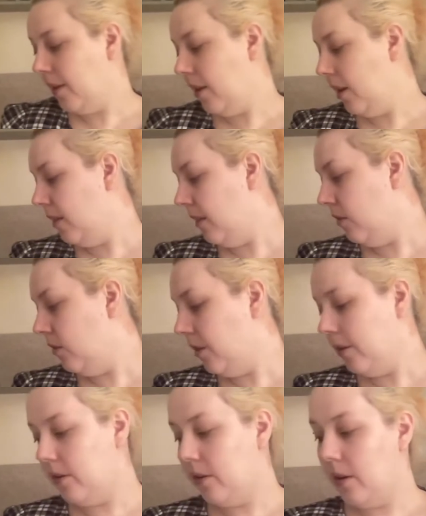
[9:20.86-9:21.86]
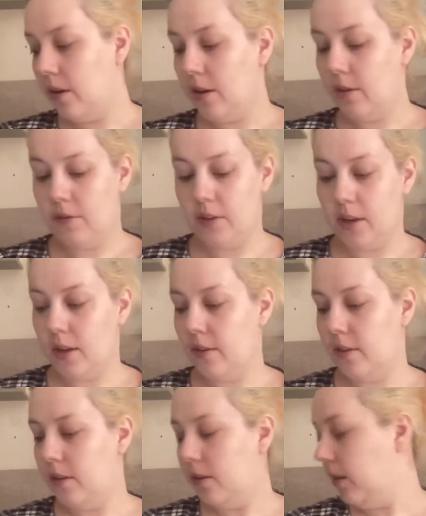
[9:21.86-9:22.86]
And I'll just, for
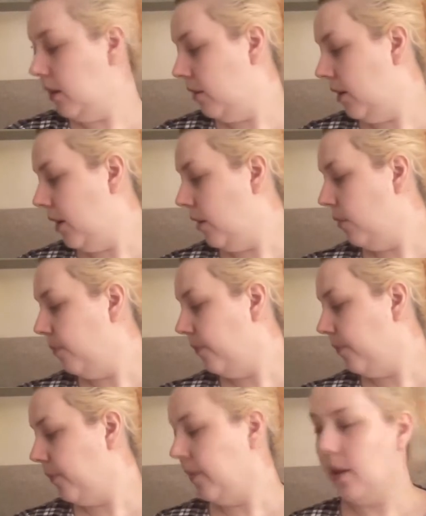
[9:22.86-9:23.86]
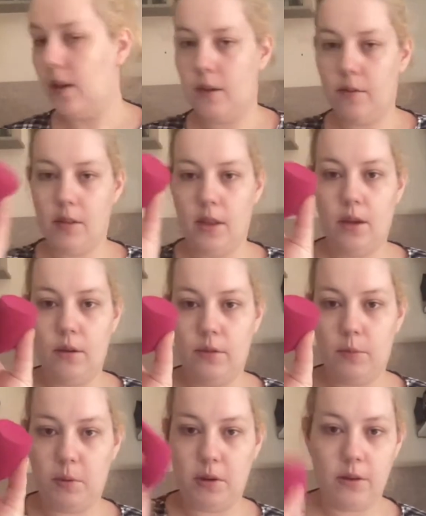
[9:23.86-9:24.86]
testing the theory out, have the E.L.F
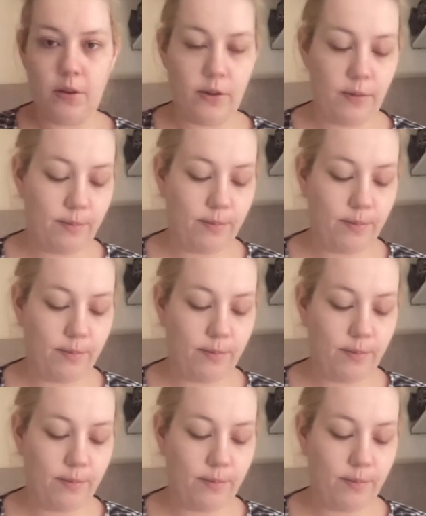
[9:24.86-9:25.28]
sponge.